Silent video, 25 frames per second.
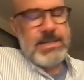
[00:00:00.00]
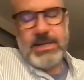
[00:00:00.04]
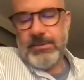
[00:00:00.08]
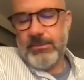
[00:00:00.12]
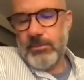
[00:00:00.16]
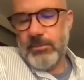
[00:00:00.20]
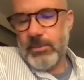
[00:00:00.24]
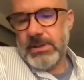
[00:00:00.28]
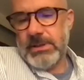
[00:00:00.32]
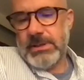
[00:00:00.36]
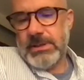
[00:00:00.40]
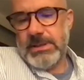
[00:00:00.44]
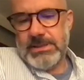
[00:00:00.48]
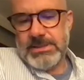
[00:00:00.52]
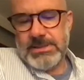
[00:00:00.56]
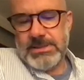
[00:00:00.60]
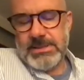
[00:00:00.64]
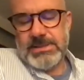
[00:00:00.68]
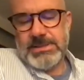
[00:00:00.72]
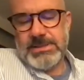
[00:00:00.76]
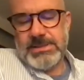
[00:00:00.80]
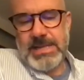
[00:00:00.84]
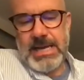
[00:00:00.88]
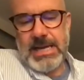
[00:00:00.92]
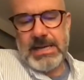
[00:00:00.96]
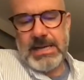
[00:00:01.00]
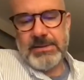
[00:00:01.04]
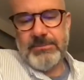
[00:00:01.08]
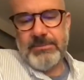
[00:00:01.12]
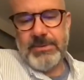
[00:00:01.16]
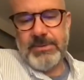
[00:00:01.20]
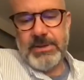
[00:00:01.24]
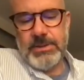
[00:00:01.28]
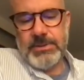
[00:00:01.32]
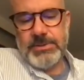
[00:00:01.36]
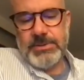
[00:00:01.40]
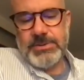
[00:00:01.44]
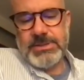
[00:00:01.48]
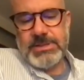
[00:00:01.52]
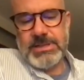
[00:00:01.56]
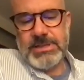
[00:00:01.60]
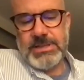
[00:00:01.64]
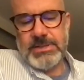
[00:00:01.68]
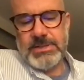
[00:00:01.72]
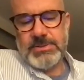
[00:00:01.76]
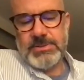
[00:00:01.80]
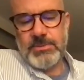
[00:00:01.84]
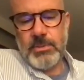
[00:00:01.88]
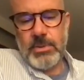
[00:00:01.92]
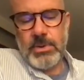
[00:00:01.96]
of what these exact
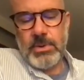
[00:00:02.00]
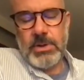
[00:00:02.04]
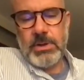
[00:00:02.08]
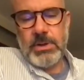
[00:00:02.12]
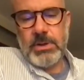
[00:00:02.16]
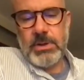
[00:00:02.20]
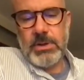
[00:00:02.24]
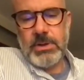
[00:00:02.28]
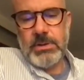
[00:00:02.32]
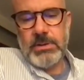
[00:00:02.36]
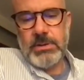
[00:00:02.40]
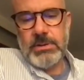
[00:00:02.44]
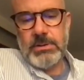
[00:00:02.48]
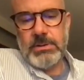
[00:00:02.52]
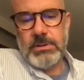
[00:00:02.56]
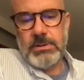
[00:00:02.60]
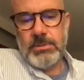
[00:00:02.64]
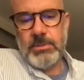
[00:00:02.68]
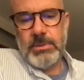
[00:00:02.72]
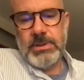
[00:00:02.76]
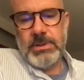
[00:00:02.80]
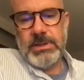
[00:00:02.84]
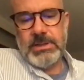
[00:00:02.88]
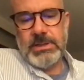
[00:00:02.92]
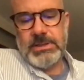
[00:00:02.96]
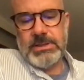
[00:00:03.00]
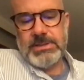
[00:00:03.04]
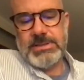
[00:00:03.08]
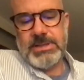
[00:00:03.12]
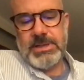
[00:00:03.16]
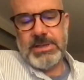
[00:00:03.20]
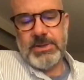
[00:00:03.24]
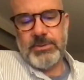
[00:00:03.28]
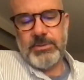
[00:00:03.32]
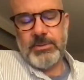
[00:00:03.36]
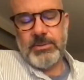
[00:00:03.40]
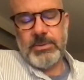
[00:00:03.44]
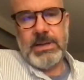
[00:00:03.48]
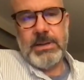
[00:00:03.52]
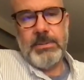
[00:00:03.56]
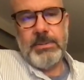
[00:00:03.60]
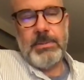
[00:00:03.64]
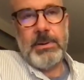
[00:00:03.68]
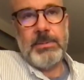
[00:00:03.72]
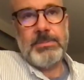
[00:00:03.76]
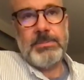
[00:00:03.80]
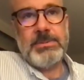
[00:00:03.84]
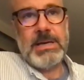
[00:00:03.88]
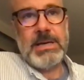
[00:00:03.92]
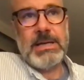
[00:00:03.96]
VOCs were when the cells went
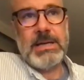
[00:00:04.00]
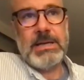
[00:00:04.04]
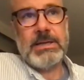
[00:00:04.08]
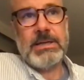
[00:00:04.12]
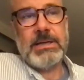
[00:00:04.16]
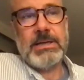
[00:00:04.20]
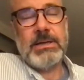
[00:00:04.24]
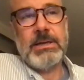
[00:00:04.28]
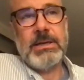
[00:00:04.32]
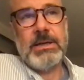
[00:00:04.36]
apoptotic.